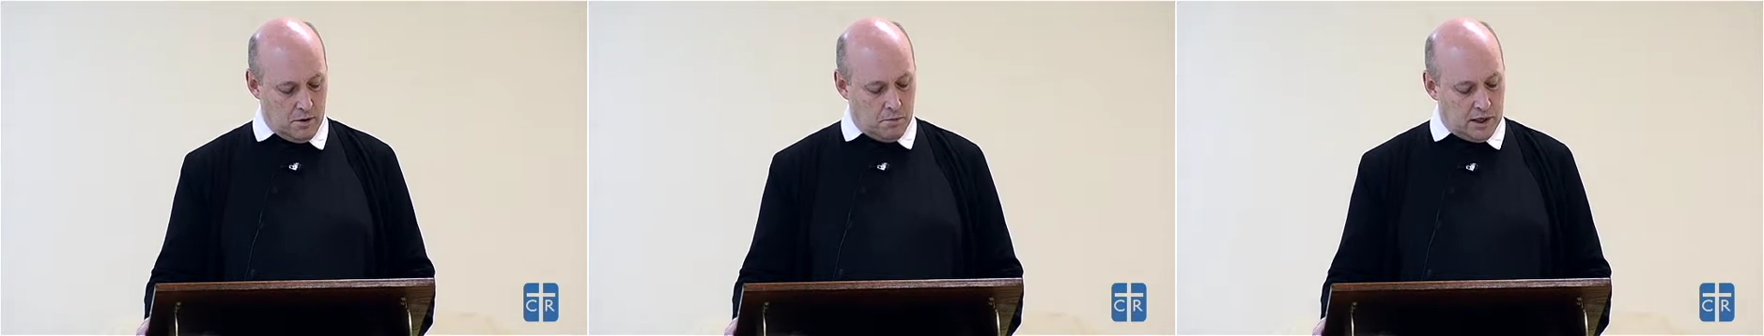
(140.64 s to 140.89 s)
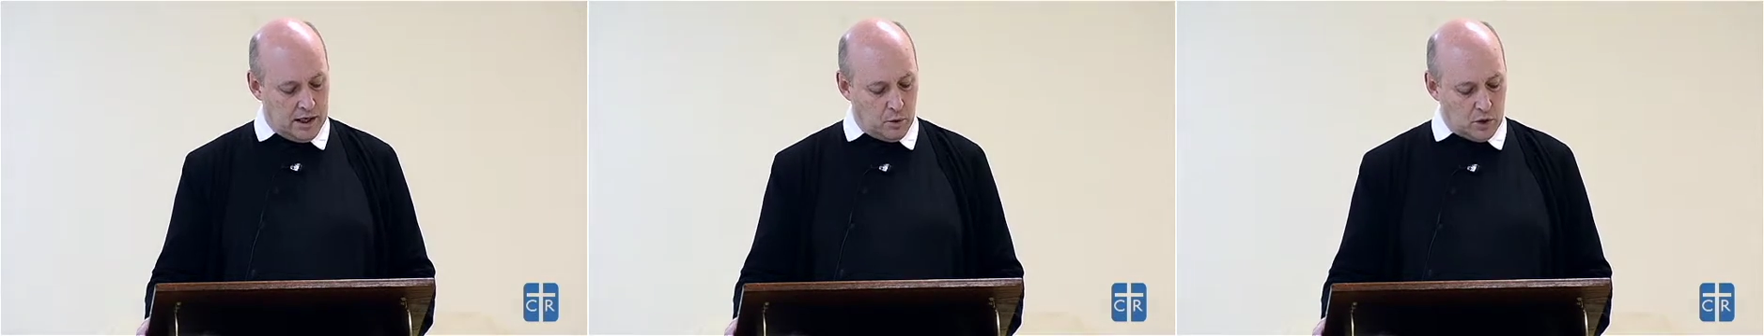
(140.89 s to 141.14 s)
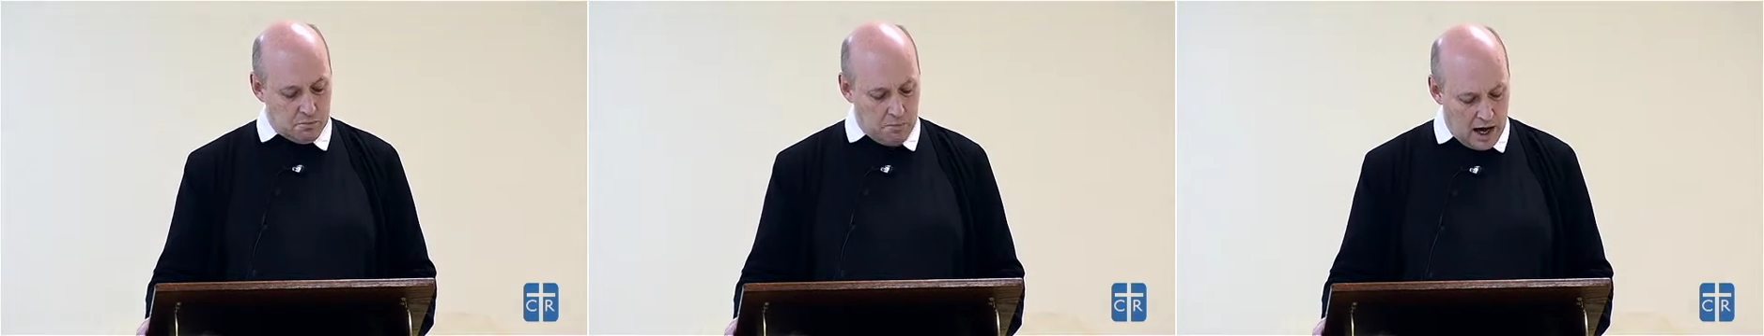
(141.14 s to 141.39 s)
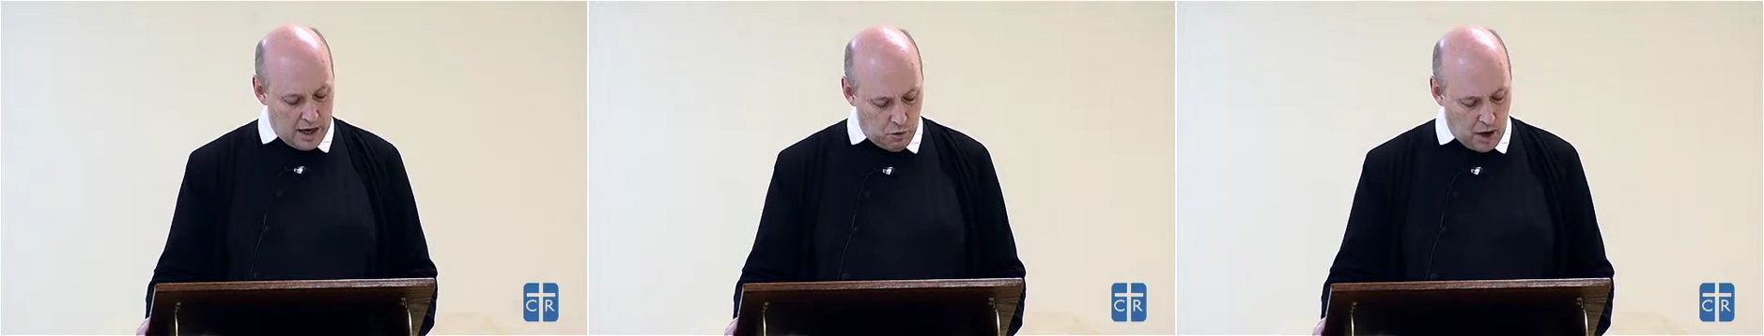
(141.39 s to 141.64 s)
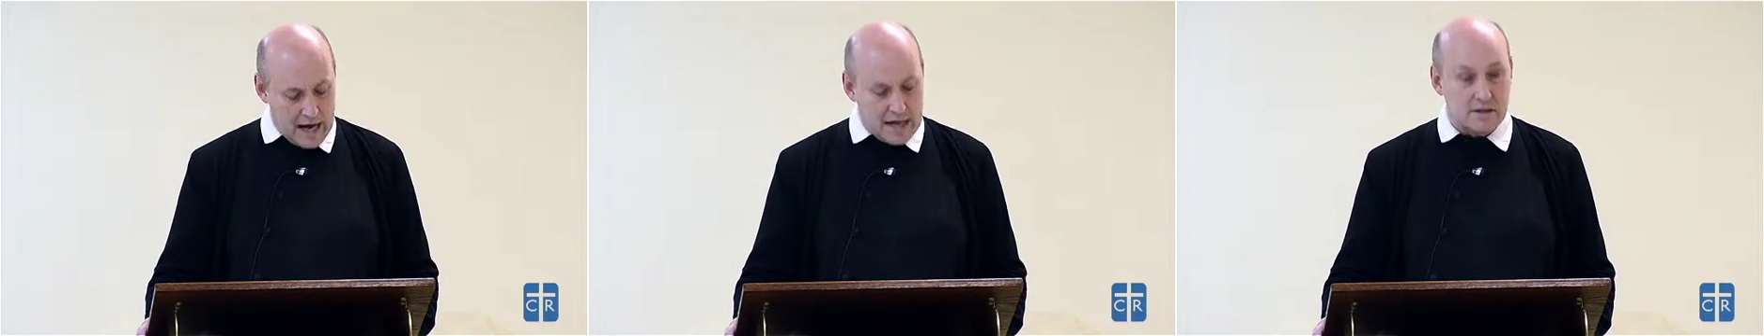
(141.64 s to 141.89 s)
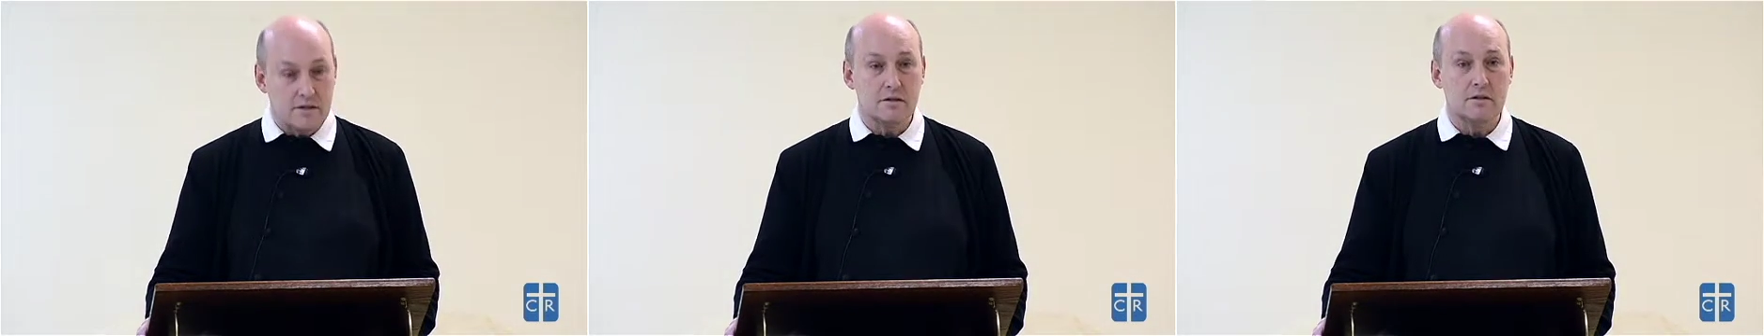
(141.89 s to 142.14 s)
But it was my
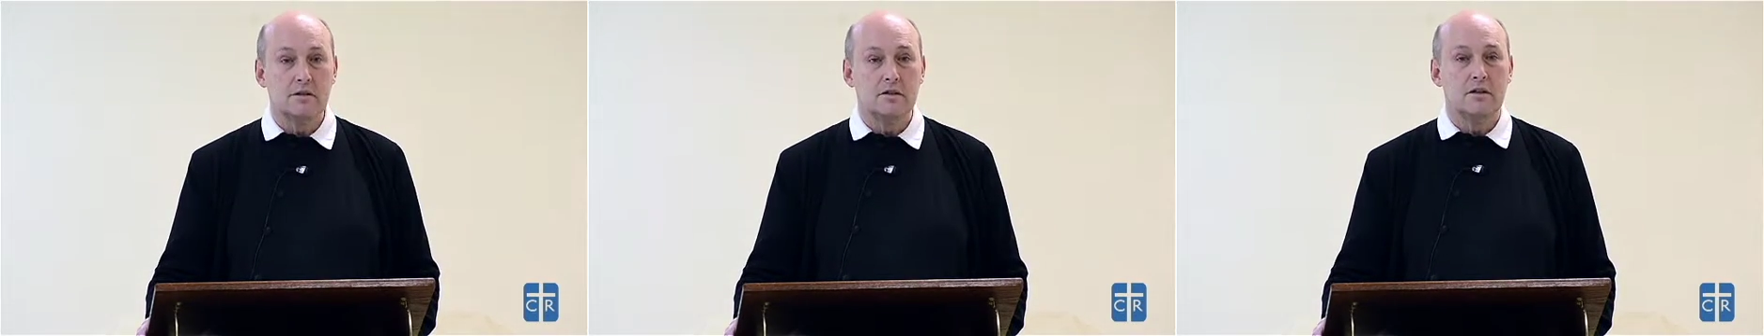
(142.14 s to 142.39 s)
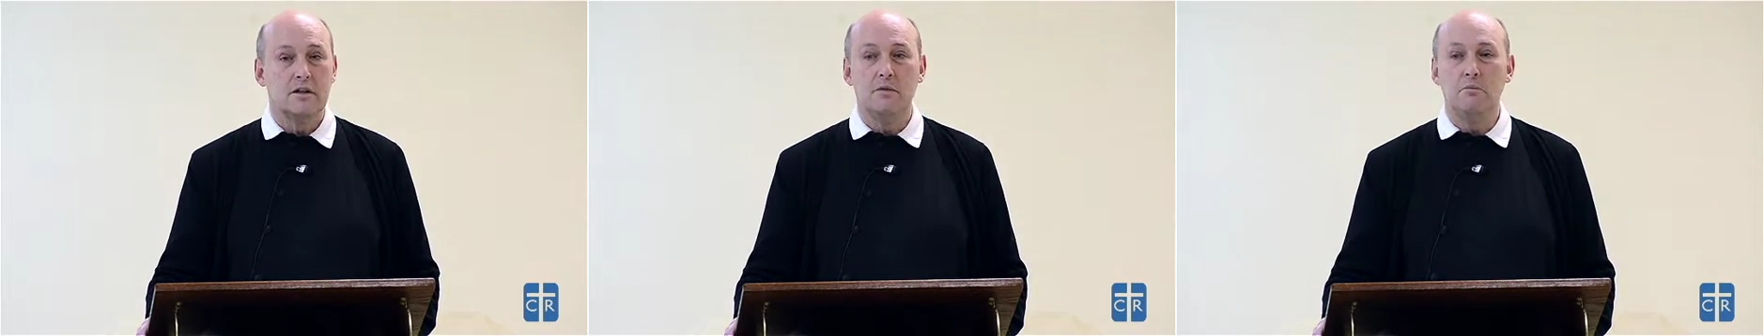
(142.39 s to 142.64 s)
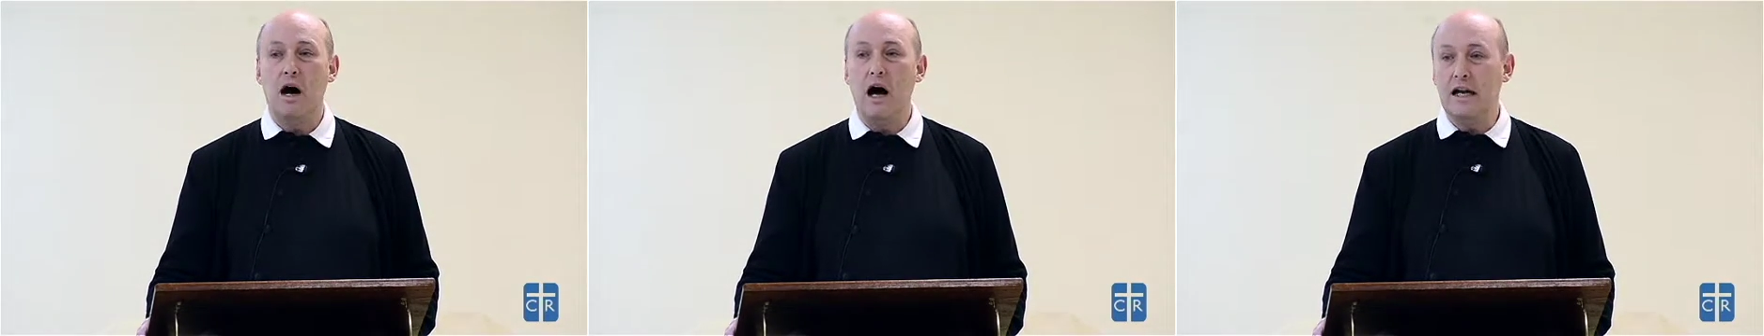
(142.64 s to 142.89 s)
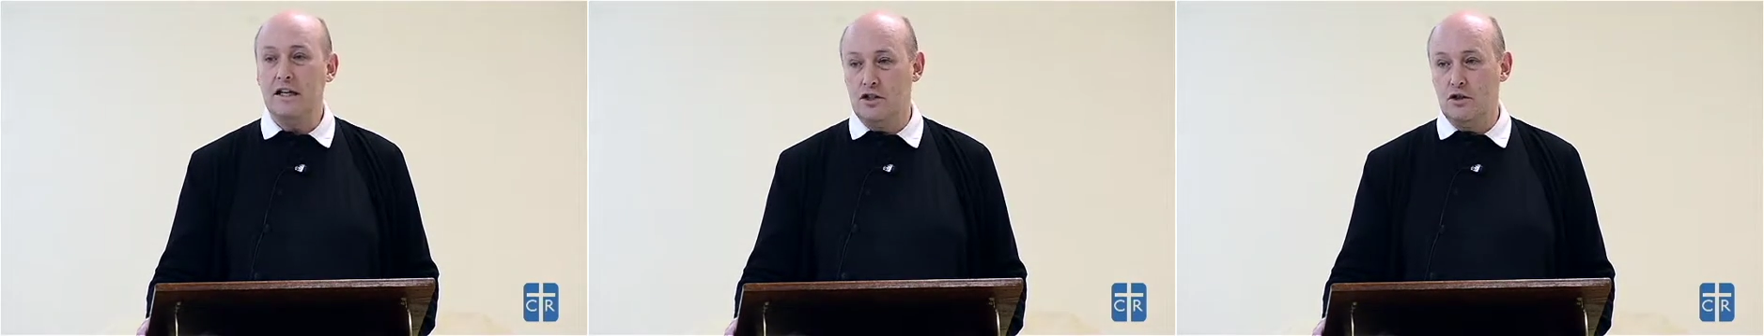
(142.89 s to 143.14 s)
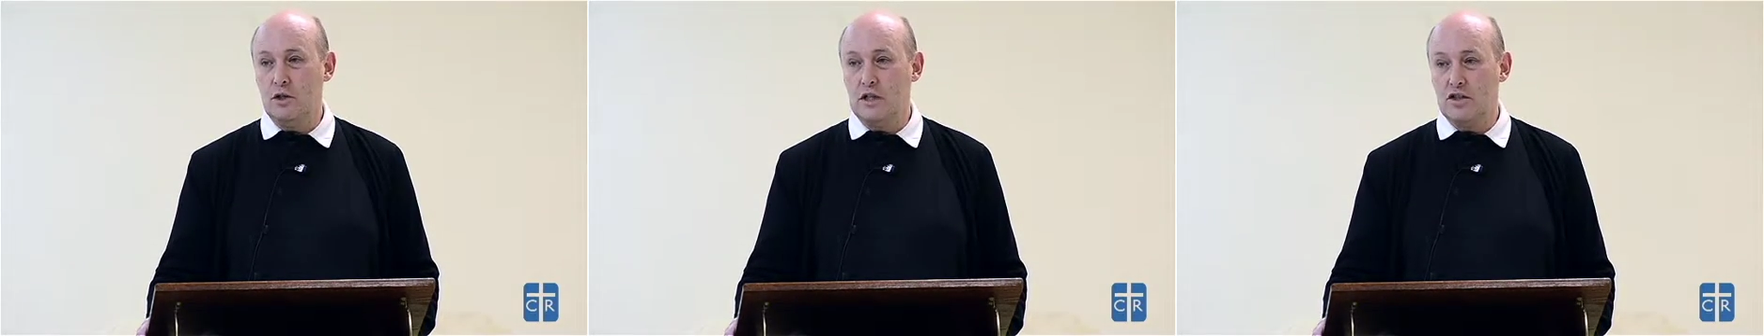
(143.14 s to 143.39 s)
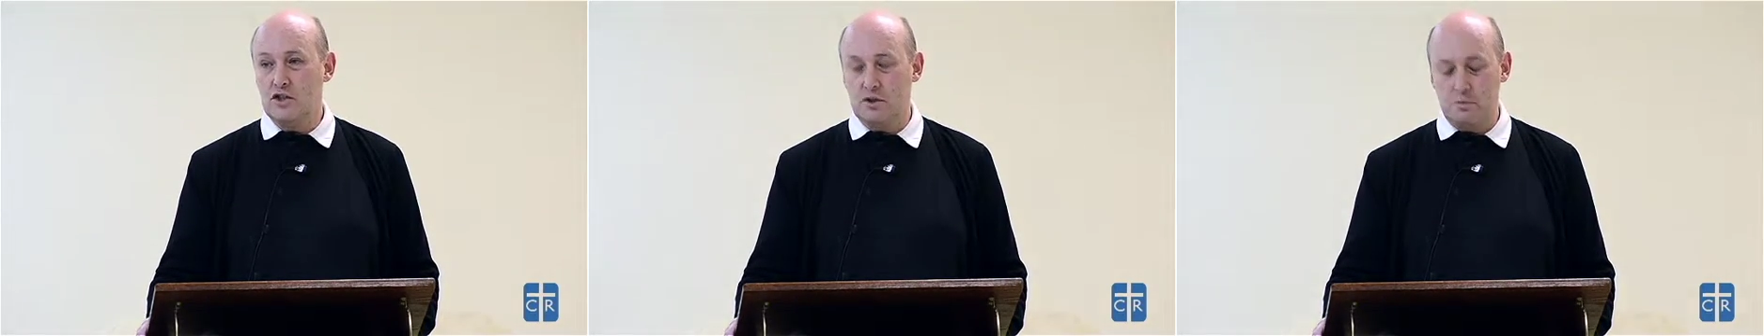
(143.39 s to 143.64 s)
right and my
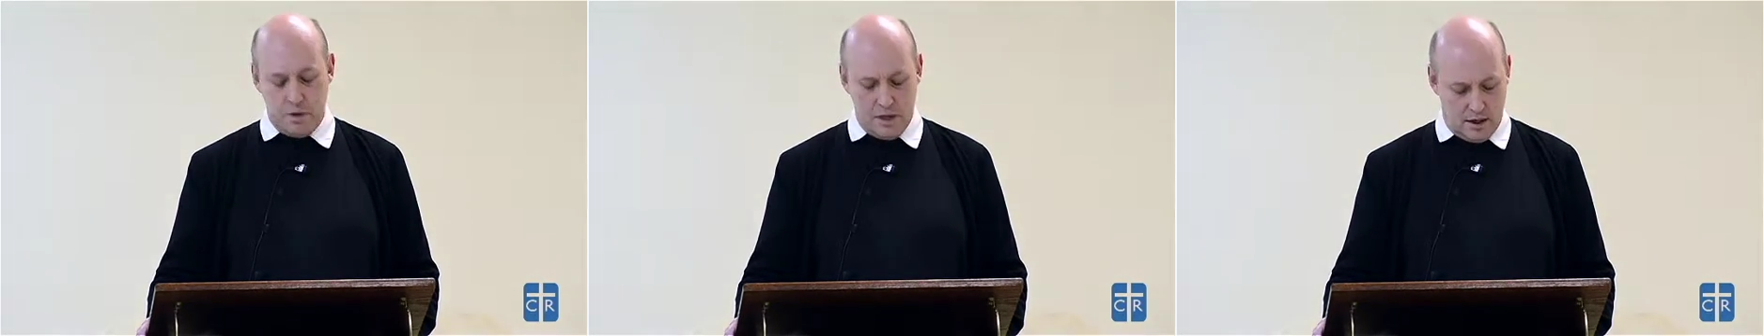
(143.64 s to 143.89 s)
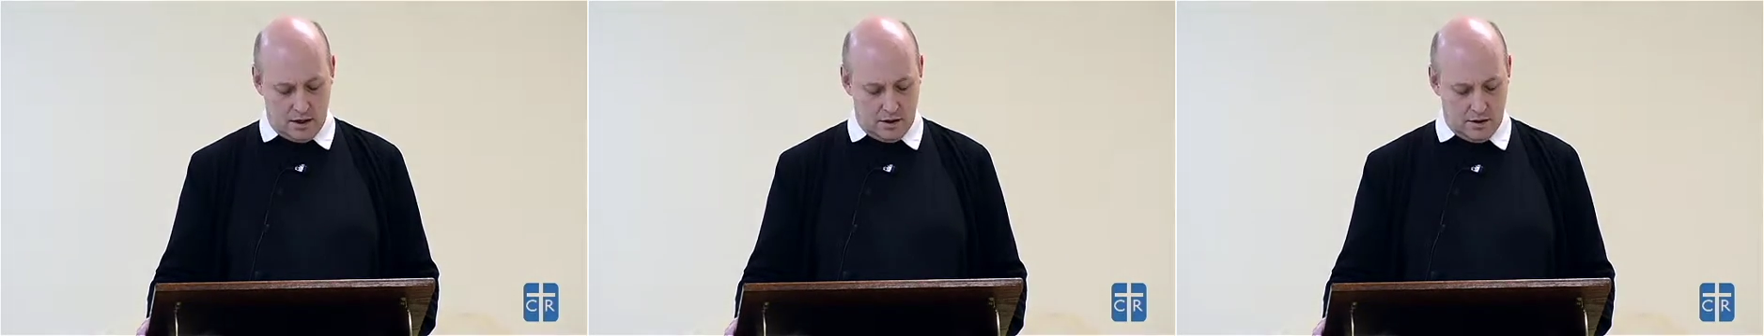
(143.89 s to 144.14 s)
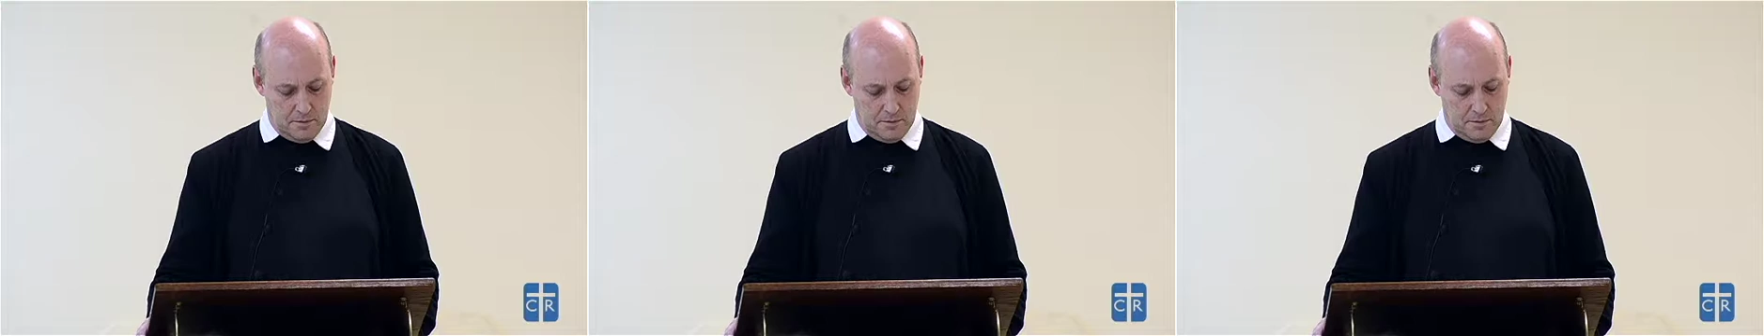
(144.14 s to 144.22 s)
duty to speak.